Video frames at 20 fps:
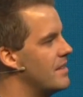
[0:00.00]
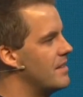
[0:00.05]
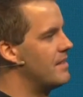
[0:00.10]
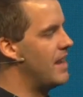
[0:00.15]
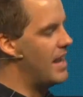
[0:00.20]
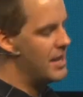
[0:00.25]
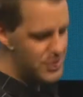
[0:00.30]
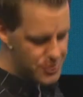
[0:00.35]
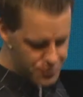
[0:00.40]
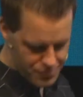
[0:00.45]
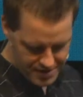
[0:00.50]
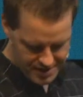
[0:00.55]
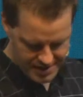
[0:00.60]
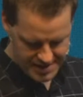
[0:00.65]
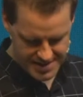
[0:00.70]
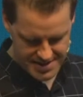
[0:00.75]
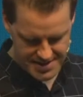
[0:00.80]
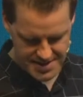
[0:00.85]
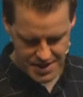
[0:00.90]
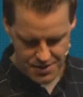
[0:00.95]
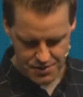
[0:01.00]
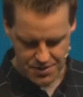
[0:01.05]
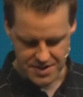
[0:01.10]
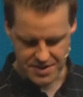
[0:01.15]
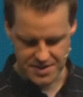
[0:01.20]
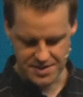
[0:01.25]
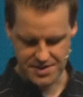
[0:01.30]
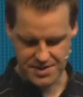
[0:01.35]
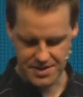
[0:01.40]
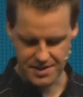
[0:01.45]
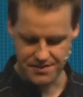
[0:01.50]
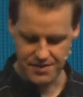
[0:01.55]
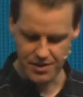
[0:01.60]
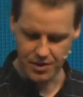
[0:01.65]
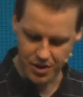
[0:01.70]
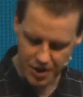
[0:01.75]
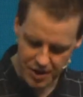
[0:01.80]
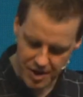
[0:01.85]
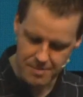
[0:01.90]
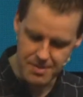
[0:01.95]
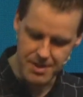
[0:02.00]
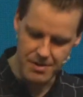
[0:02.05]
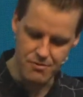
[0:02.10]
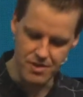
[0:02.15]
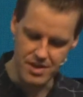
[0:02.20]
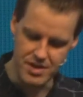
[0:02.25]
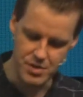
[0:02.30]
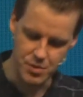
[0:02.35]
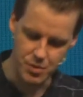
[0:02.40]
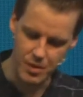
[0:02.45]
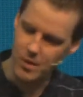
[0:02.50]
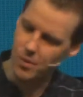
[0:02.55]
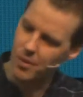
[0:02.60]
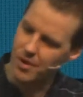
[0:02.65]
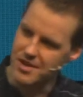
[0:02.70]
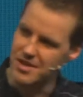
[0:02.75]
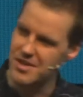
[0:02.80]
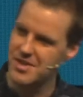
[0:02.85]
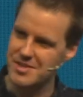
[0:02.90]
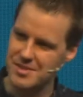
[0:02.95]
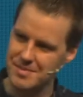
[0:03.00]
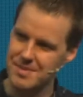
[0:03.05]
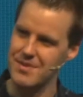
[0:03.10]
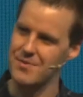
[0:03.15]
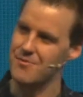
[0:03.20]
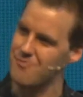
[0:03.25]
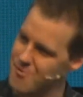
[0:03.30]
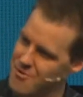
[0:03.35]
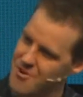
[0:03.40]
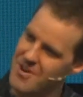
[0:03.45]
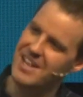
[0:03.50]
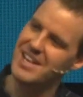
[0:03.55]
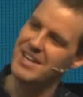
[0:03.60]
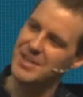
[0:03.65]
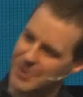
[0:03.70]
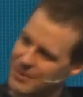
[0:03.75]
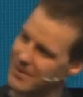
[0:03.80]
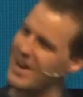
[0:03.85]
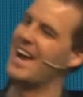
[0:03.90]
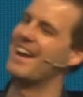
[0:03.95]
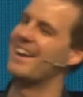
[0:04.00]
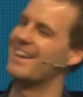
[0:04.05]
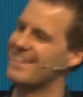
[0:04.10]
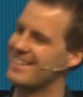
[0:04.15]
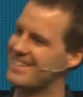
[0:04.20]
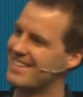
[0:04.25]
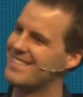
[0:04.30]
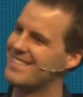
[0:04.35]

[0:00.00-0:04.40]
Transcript: And during this series, if you're going to be rich, we want you to be really good at it.